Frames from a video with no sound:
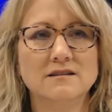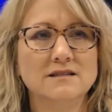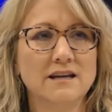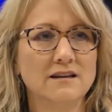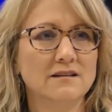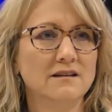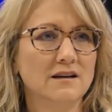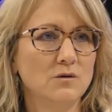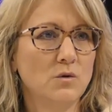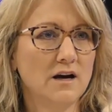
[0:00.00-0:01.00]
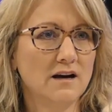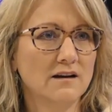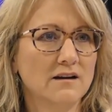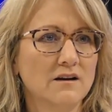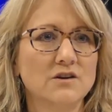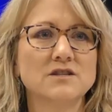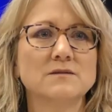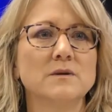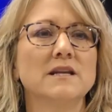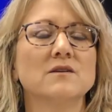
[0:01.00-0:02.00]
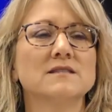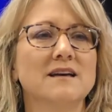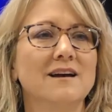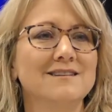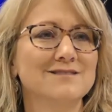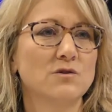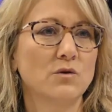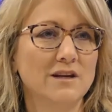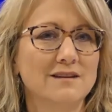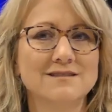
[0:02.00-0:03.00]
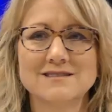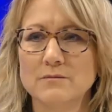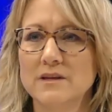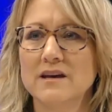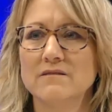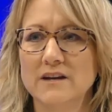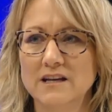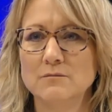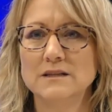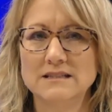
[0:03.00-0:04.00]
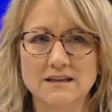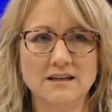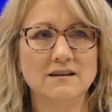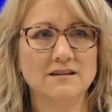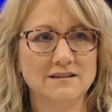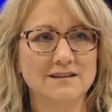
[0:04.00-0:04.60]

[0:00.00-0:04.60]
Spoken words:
taking a long walk, or just being outside and soaking in some of that vitamin D